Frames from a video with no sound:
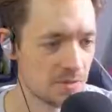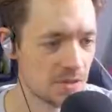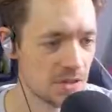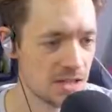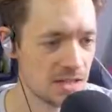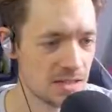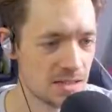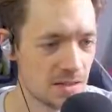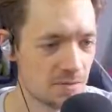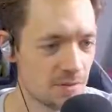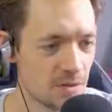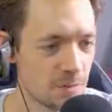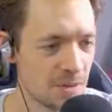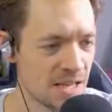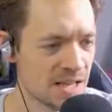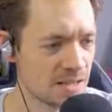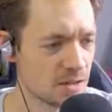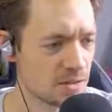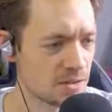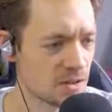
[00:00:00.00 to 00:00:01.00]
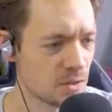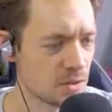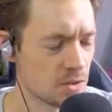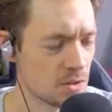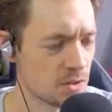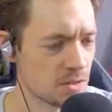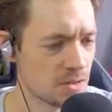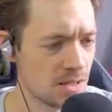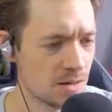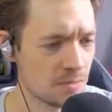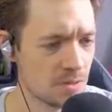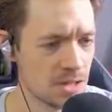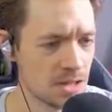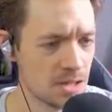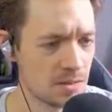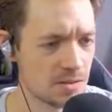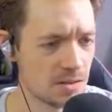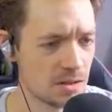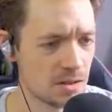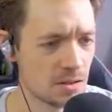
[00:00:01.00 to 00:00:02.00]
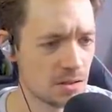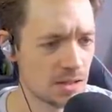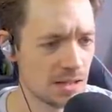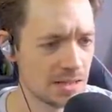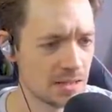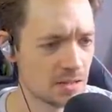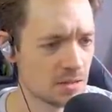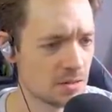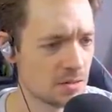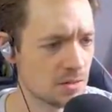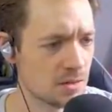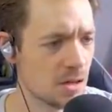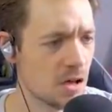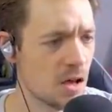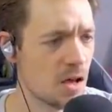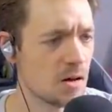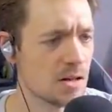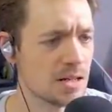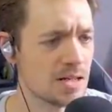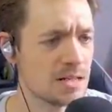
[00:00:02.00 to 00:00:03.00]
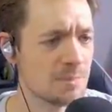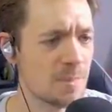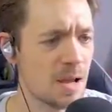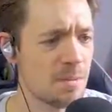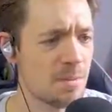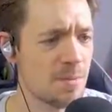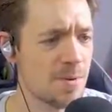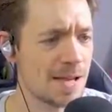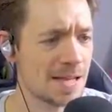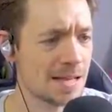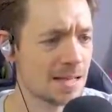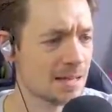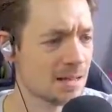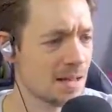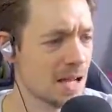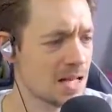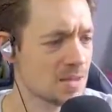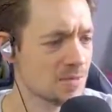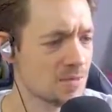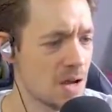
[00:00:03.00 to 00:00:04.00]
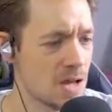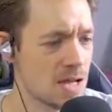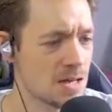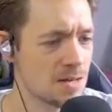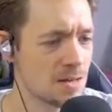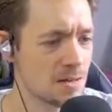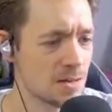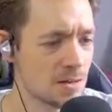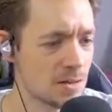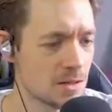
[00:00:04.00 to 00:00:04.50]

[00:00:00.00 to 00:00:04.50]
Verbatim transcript: if these if the pigs look so good, everything else is gonna look like. Oh, look at the baby pig. That's fine.